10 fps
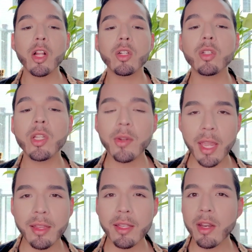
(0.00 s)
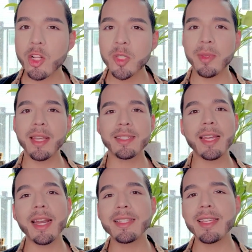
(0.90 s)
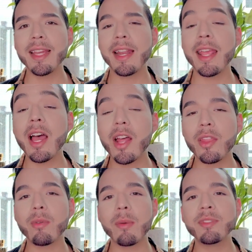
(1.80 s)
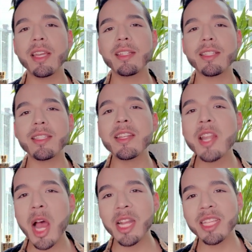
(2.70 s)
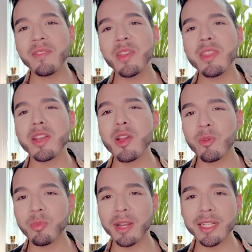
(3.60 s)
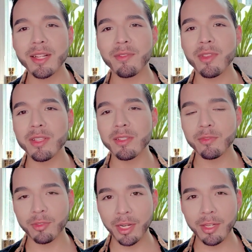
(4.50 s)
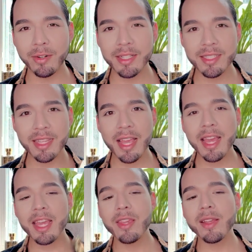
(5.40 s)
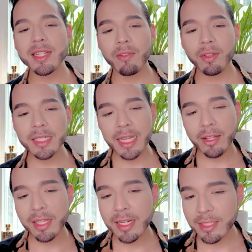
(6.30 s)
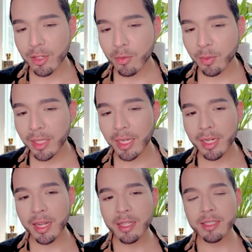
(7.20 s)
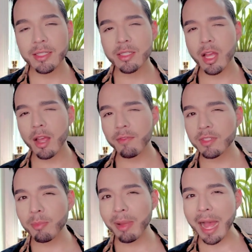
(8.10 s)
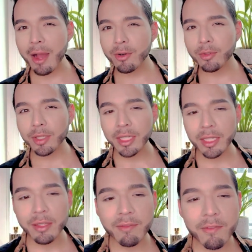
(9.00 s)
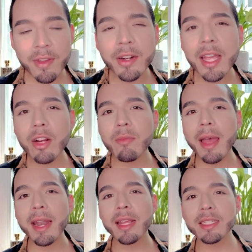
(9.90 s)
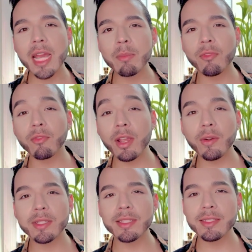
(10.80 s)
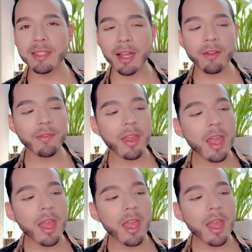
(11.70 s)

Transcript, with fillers: locate the notes, because Cartier on their website does not give you the note breakdown for this fragrance. You can definitely tell it is a green, soft, powdery, very aromatic type of fragrance itself.